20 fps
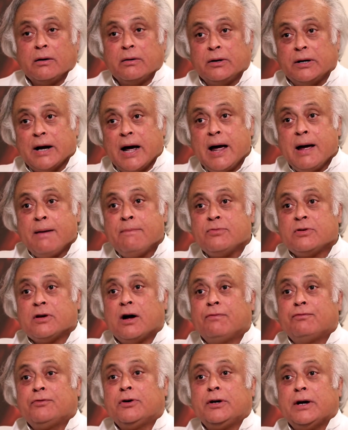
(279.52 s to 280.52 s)
Dams
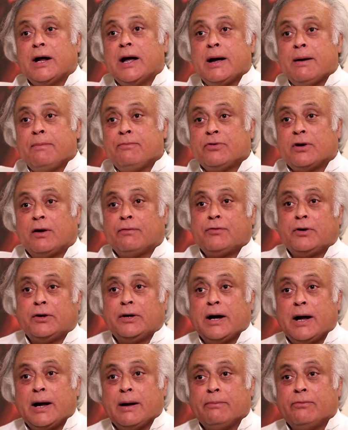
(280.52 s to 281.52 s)
after dams after
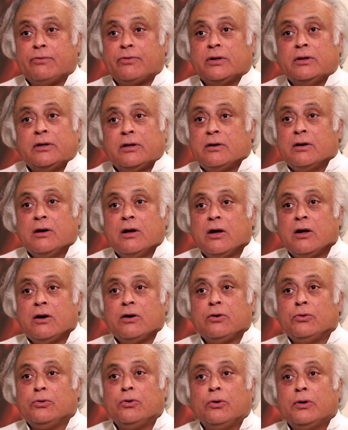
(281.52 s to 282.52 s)
dams, and
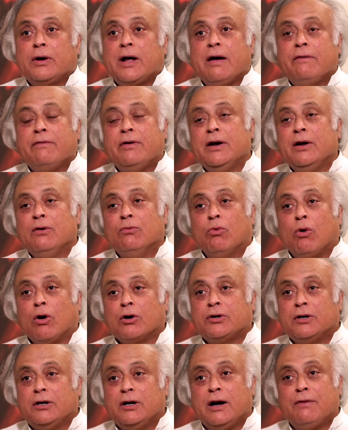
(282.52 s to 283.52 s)
you don't have any
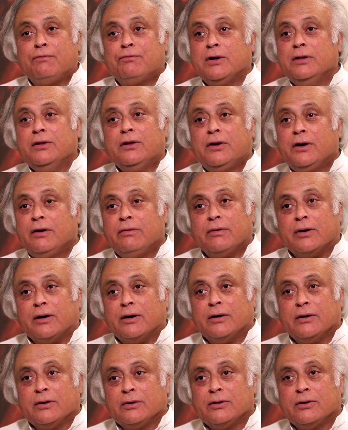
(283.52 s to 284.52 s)
water left in the river,
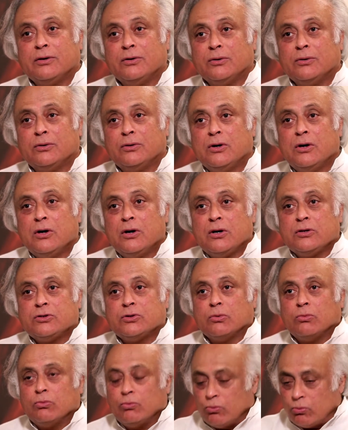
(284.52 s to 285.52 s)

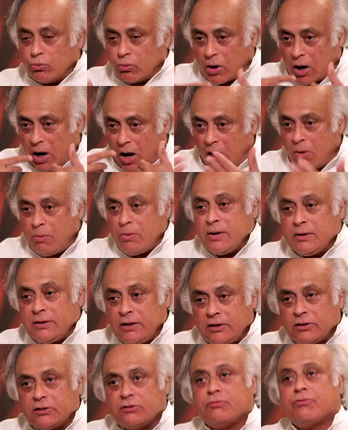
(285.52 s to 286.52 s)
So how are
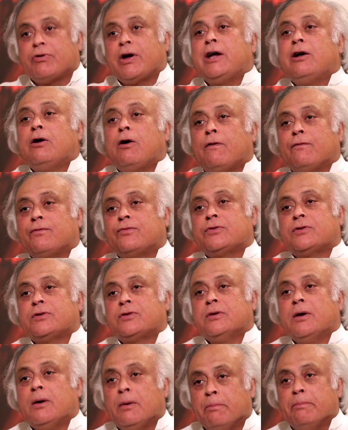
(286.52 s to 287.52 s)
these trade-offs
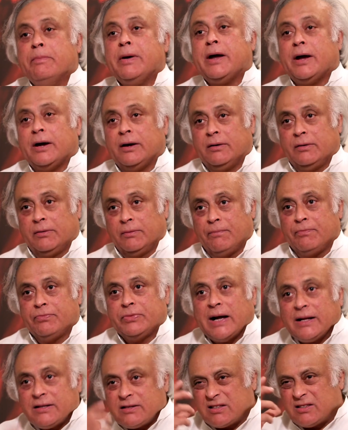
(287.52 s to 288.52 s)
made?
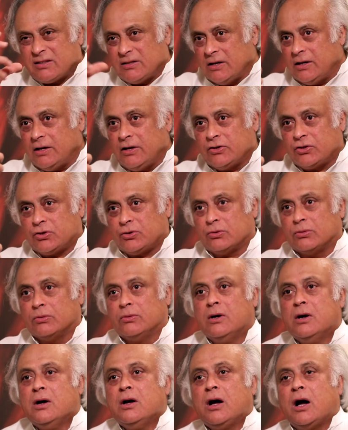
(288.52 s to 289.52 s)
That's the issue.
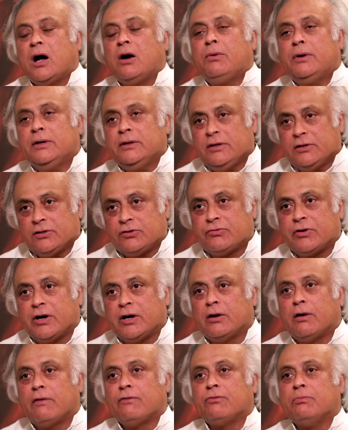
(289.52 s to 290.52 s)
How are these
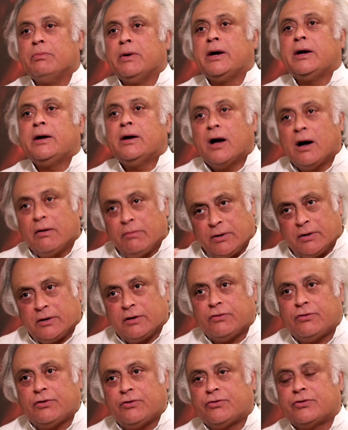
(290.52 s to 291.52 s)
trade-offs made? How are
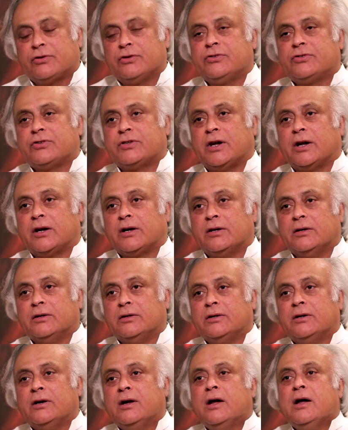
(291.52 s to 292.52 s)
decisions
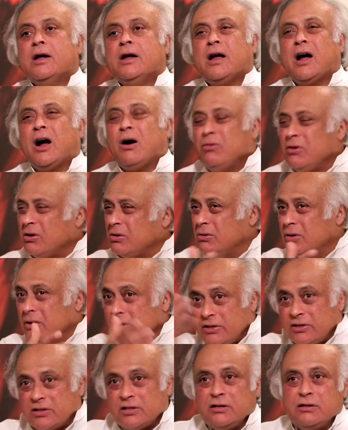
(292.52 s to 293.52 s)
taken? How do you
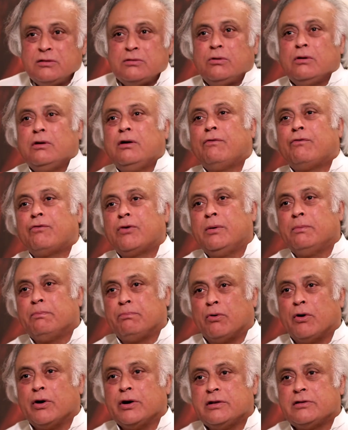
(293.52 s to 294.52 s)
listen to different
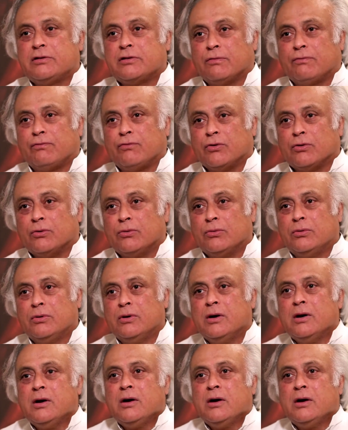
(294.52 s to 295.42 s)
points of view?